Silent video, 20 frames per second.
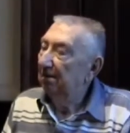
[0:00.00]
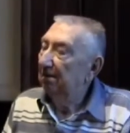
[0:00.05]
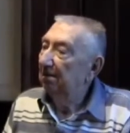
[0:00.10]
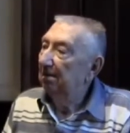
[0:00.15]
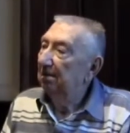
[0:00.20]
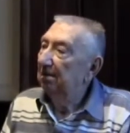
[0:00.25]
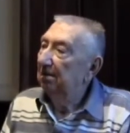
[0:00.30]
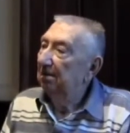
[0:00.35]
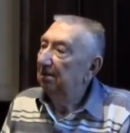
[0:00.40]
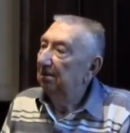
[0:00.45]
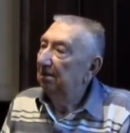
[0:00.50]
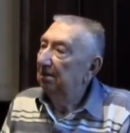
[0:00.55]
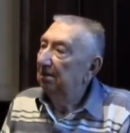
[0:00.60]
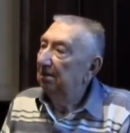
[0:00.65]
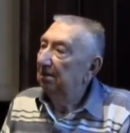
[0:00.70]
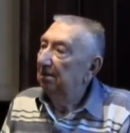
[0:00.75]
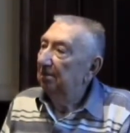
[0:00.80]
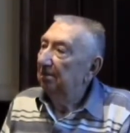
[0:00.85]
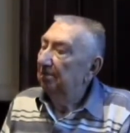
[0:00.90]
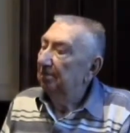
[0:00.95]

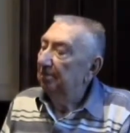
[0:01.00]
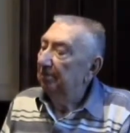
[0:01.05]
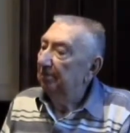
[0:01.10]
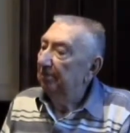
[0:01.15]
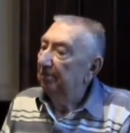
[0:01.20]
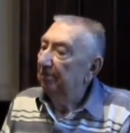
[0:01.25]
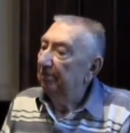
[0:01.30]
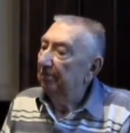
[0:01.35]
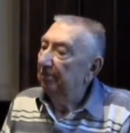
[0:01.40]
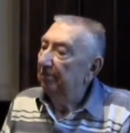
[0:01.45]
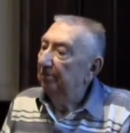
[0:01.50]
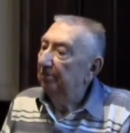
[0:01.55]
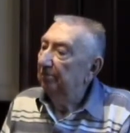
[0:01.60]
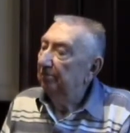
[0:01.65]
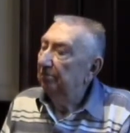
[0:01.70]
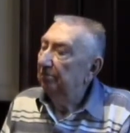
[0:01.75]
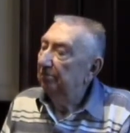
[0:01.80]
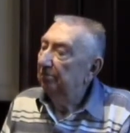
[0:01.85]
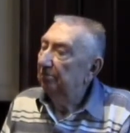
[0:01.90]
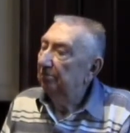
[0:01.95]

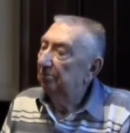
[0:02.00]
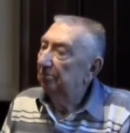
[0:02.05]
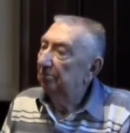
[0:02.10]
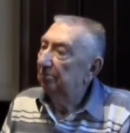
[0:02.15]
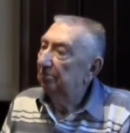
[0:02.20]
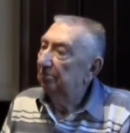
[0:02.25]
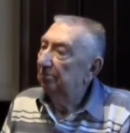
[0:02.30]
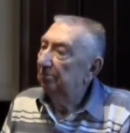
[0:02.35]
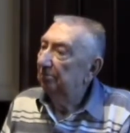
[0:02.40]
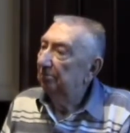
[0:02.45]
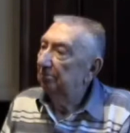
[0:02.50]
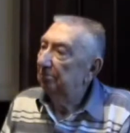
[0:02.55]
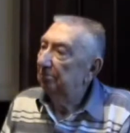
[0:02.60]
Nothing is said.